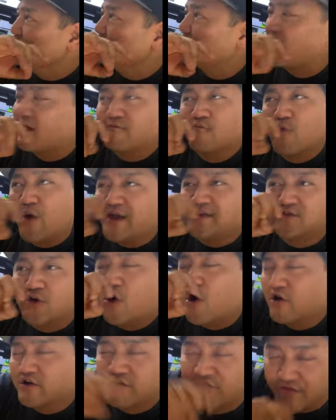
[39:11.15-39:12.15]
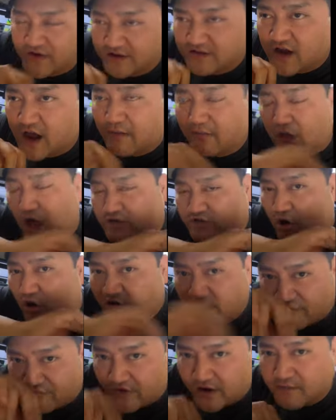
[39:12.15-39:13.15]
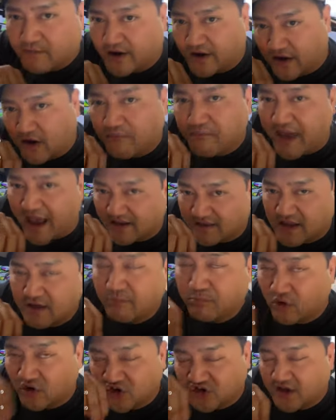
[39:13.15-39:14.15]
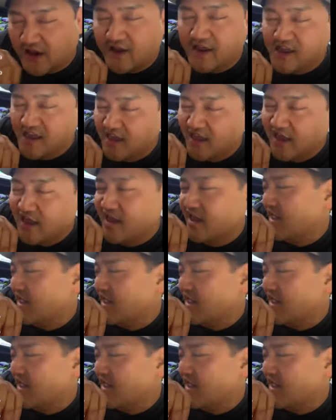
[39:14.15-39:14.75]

You have wasted all your fucking time, lost all your fucking money on MACD bullshit,